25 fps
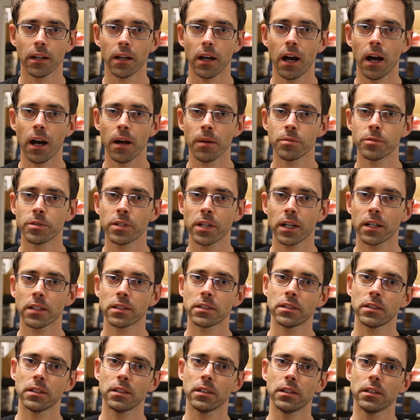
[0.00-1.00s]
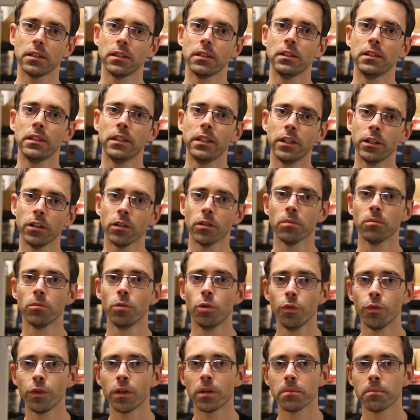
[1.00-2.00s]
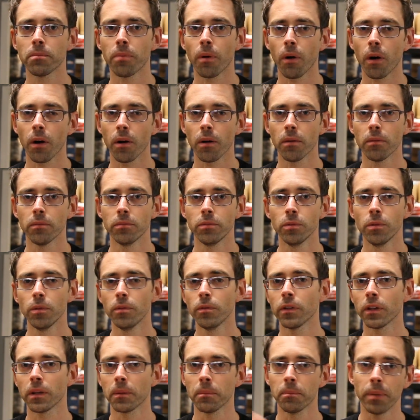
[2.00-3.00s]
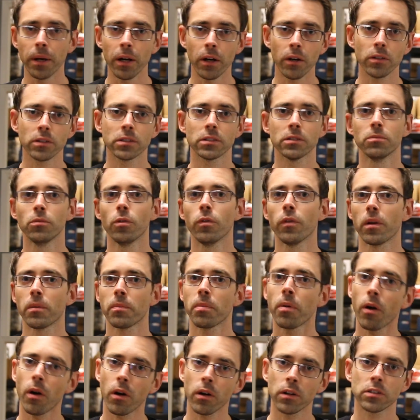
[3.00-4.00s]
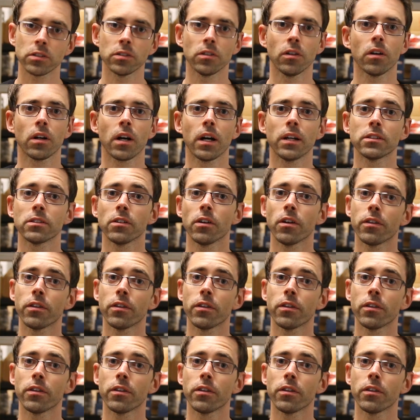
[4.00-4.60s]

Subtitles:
objects near moving belts and moving parts and all kinds of